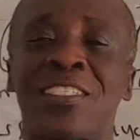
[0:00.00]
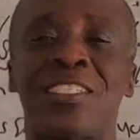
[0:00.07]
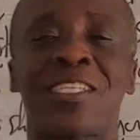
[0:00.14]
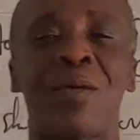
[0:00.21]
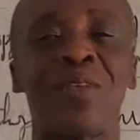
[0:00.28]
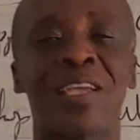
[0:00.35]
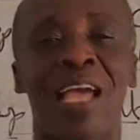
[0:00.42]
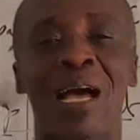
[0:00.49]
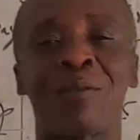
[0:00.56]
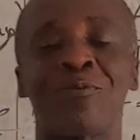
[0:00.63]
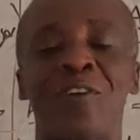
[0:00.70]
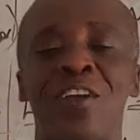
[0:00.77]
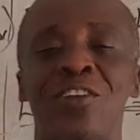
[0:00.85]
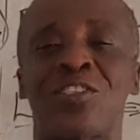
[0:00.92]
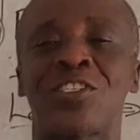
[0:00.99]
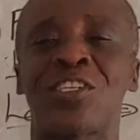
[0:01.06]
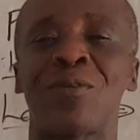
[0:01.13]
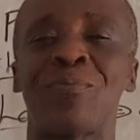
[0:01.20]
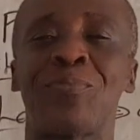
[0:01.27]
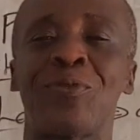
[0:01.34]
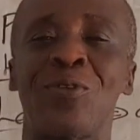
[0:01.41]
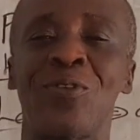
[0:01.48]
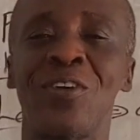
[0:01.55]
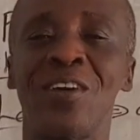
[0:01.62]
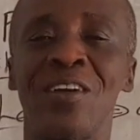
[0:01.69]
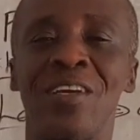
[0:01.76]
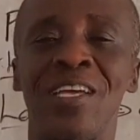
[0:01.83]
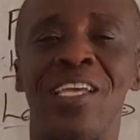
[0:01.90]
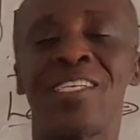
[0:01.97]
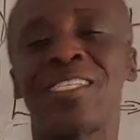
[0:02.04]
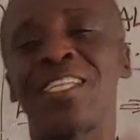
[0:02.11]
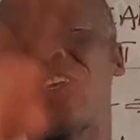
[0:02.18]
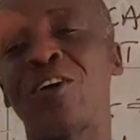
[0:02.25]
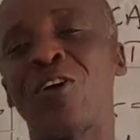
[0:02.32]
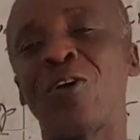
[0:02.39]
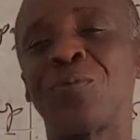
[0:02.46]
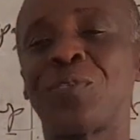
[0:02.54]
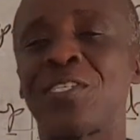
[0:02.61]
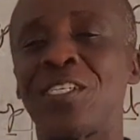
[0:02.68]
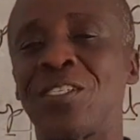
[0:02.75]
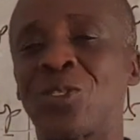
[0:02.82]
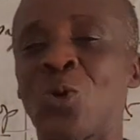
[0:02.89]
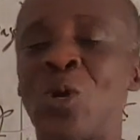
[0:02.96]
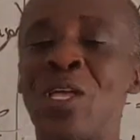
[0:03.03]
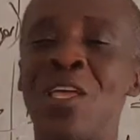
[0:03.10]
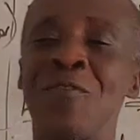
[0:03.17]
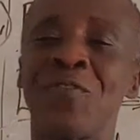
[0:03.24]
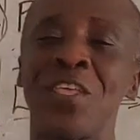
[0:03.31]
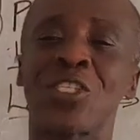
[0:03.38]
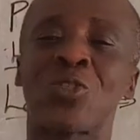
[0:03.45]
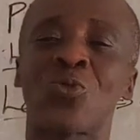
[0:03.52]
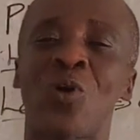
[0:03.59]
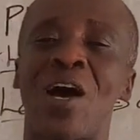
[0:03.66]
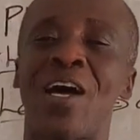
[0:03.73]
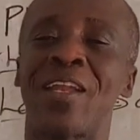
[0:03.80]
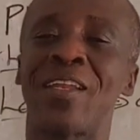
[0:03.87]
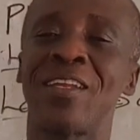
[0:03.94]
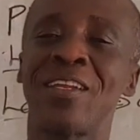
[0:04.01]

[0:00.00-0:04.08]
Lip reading: system becomes very simple. It's the opposite. So if this one